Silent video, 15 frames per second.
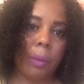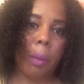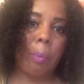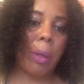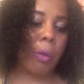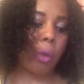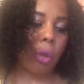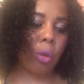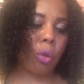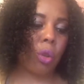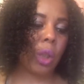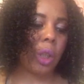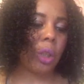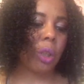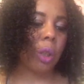miracles
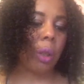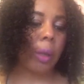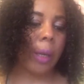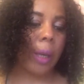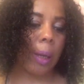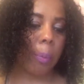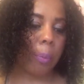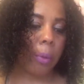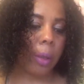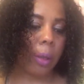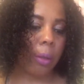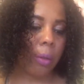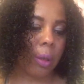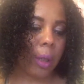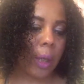just start happening,
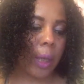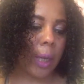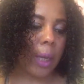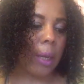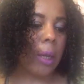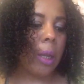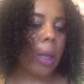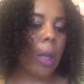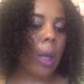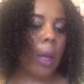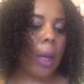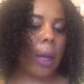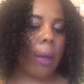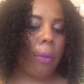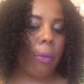okay?
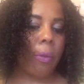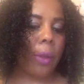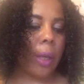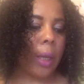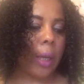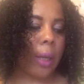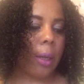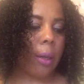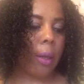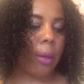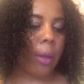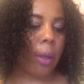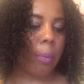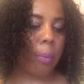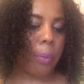And then
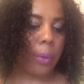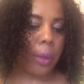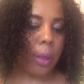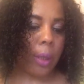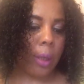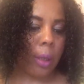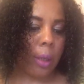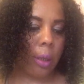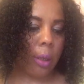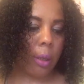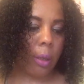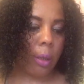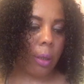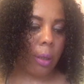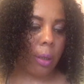number
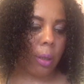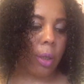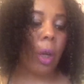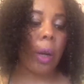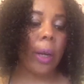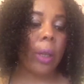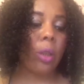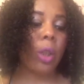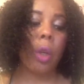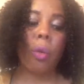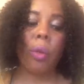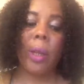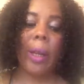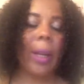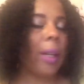nine,
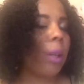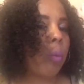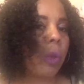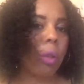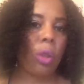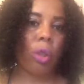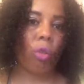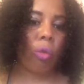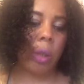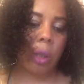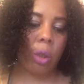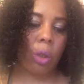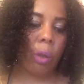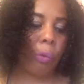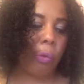don't let anyone
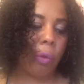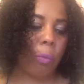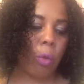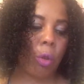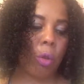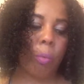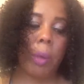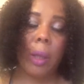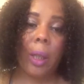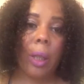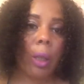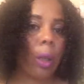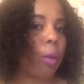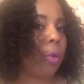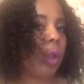distract you from your money
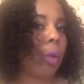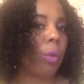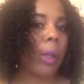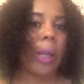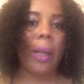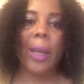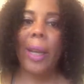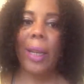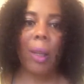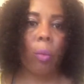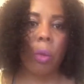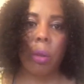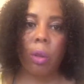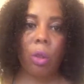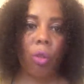goal. Don't let
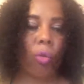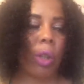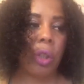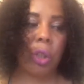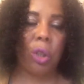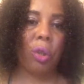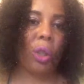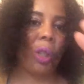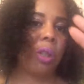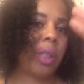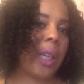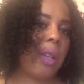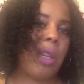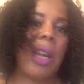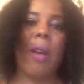anyone distract you. Just
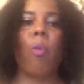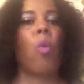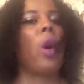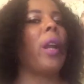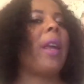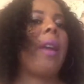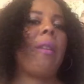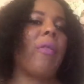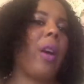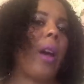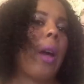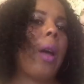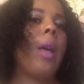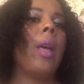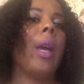say, yeah,
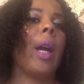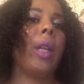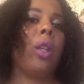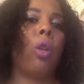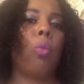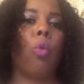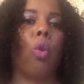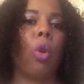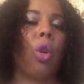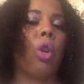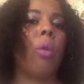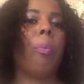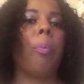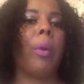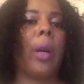whatever, and you walk
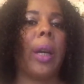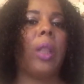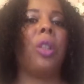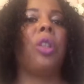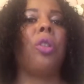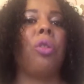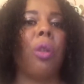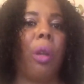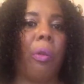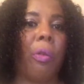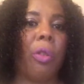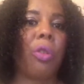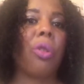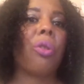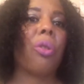on by, and you know
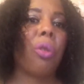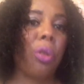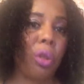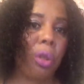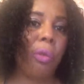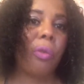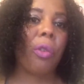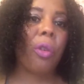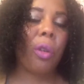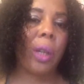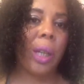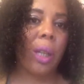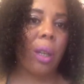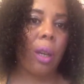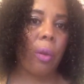for sure you've got
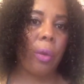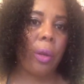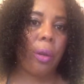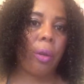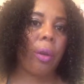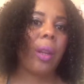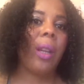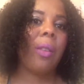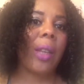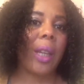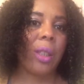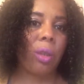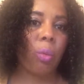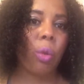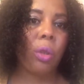it going on, and
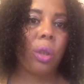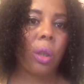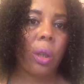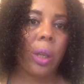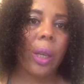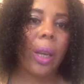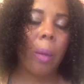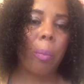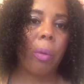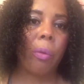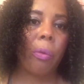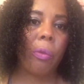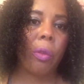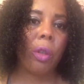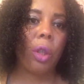that's what's going to happen
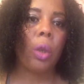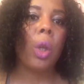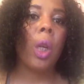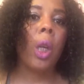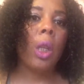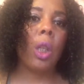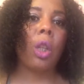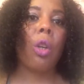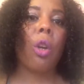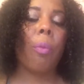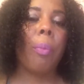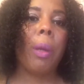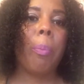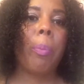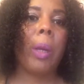for you. You got to
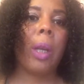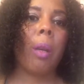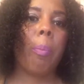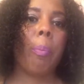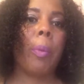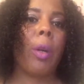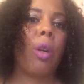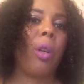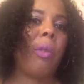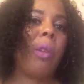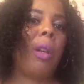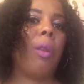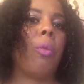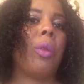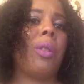be big and bold. If
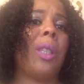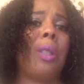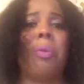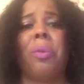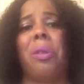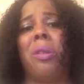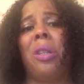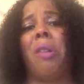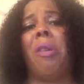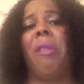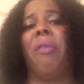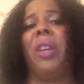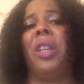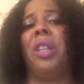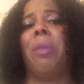anyone says, well, no, I
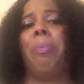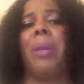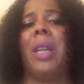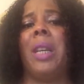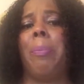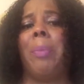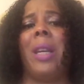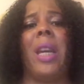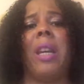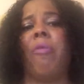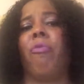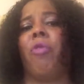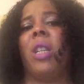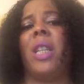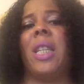think you're being a bit
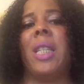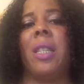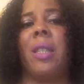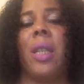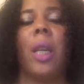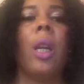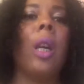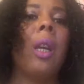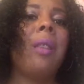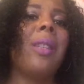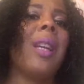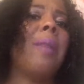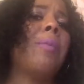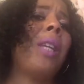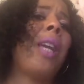unrealistic,
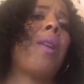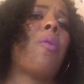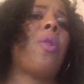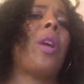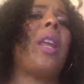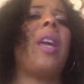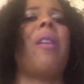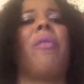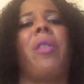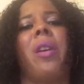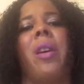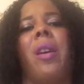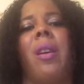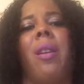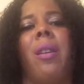tell them, yeah, whatever.
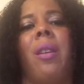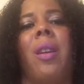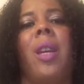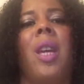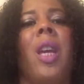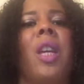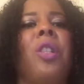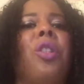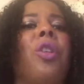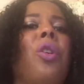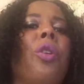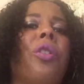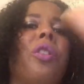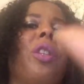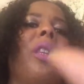
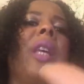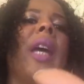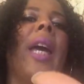Talk to the